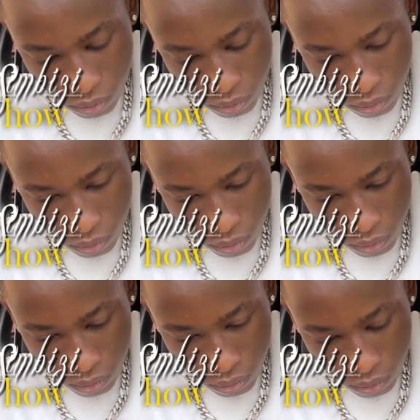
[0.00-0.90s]

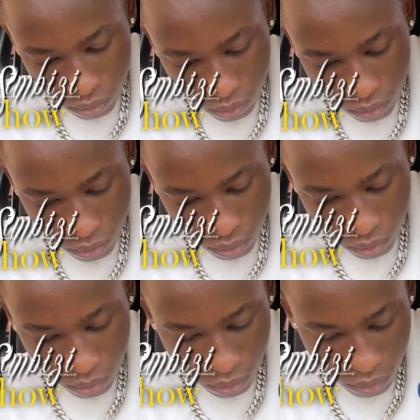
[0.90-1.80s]

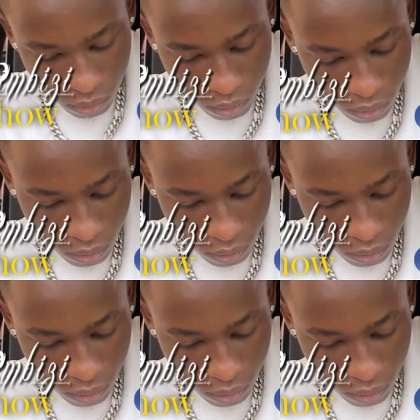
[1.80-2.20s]
No words are spoken by the person on screen.